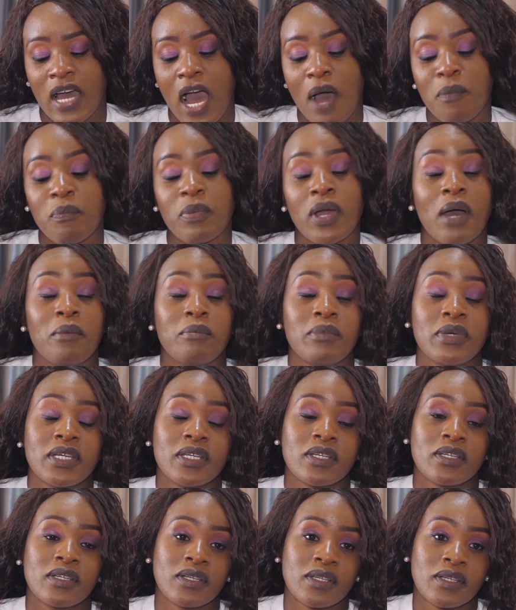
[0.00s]

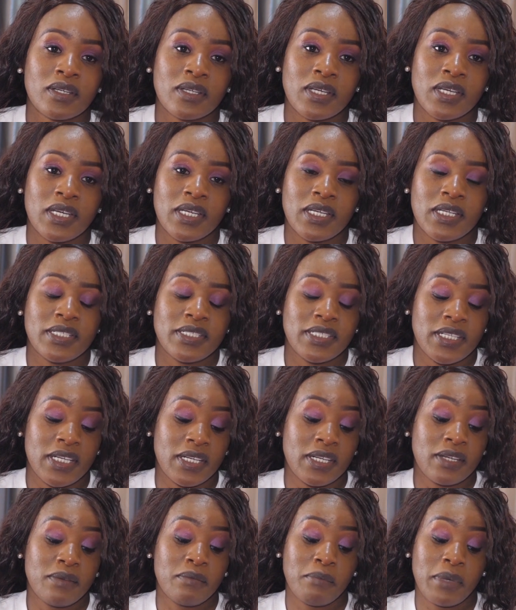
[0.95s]
upcoming
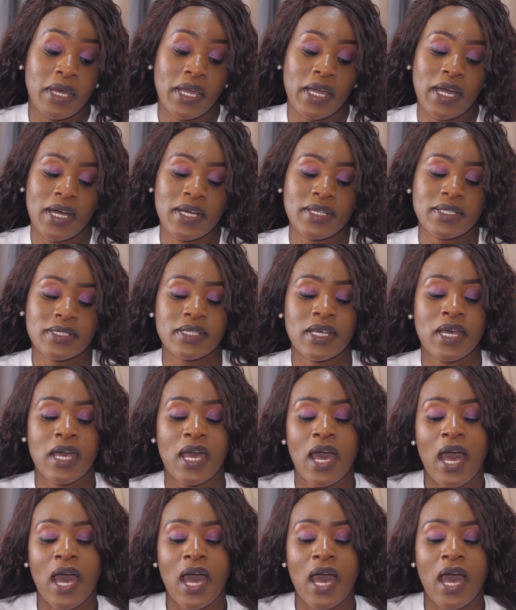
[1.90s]
intended bakers.